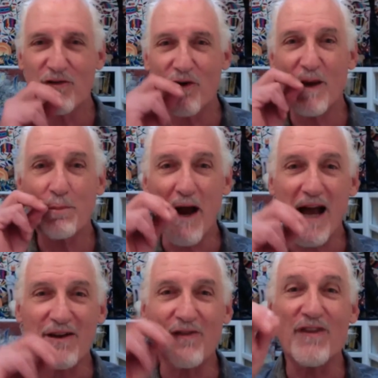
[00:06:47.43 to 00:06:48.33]
So he
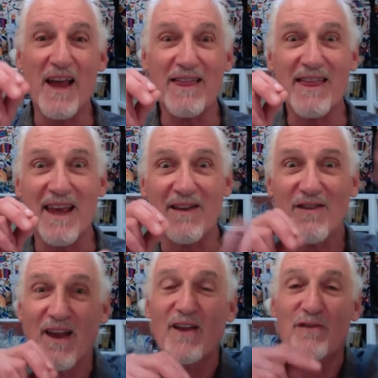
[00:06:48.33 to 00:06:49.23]
practiced things
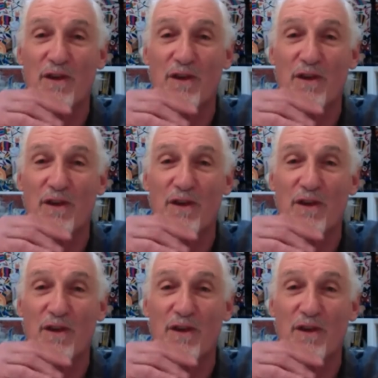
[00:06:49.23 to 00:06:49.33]
so